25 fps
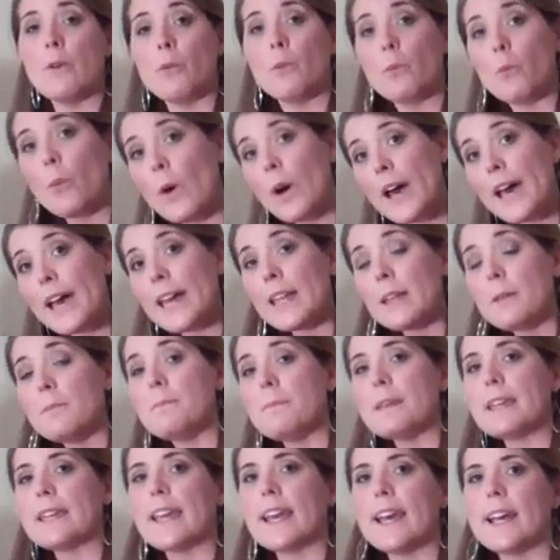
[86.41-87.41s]
One,
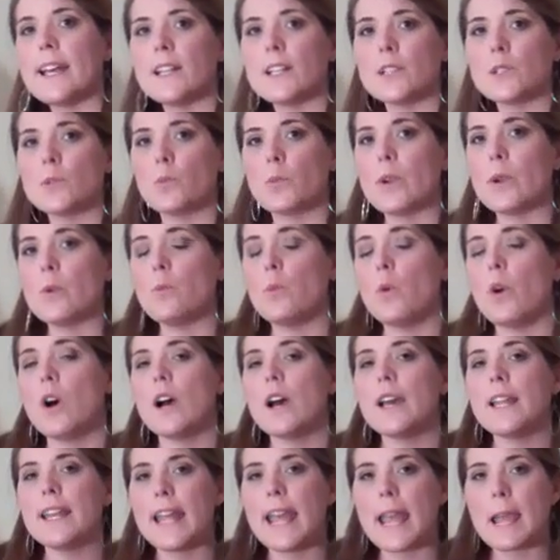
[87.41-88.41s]
because we
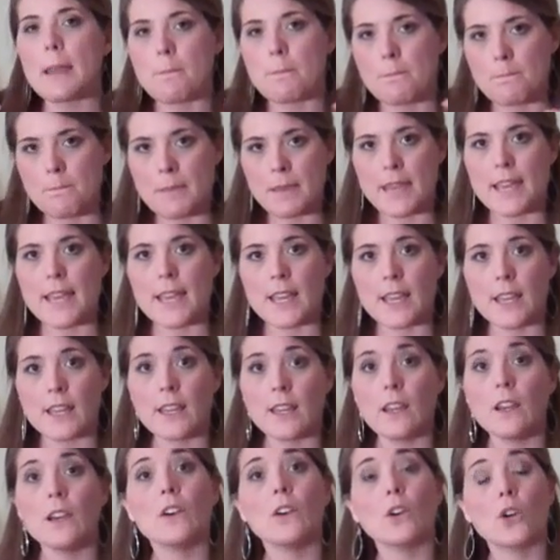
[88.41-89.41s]
want a
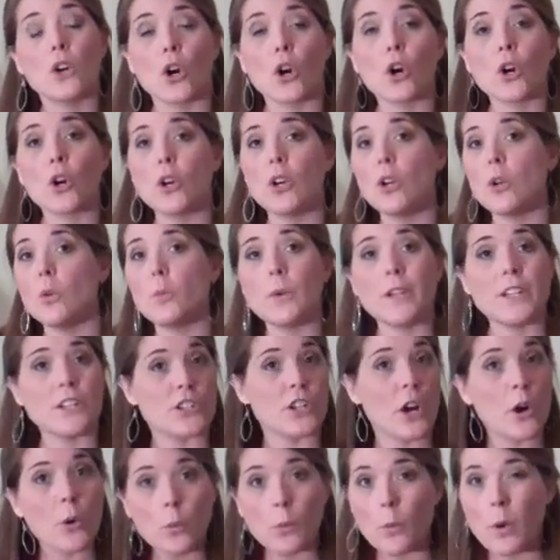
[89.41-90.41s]
big curl. We
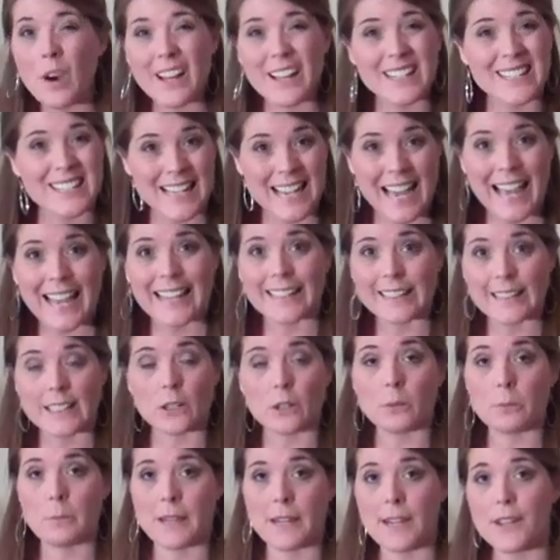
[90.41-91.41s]
don't want tight
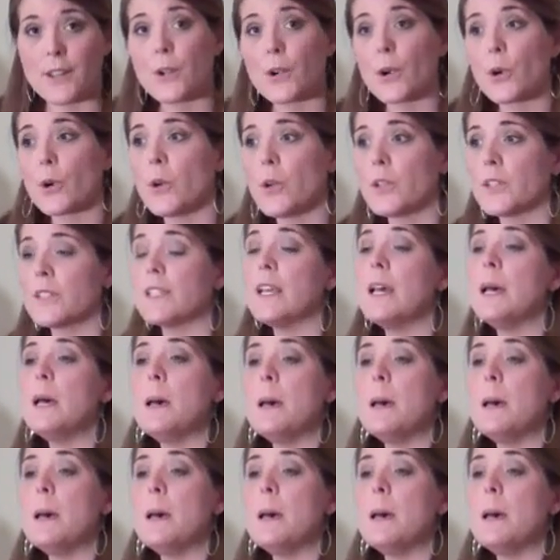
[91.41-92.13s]
little bitty curls.